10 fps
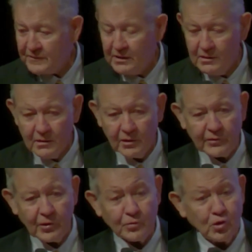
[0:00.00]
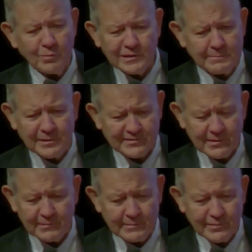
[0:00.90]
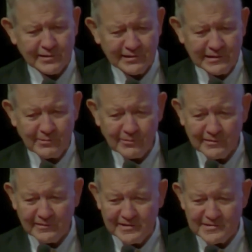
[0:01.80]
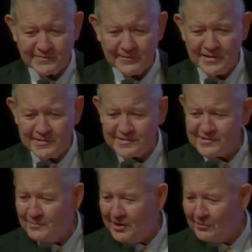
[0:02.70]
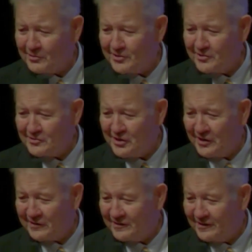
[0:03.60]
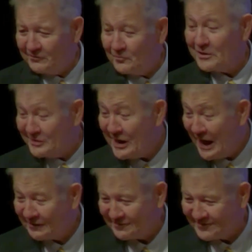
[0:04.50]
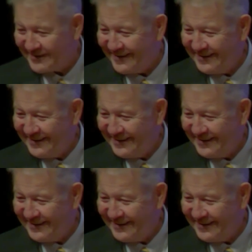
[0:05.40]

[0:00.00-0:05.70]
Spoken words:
although nobody picks up my book anymore. They just find it somehow on the internet and read that, okay?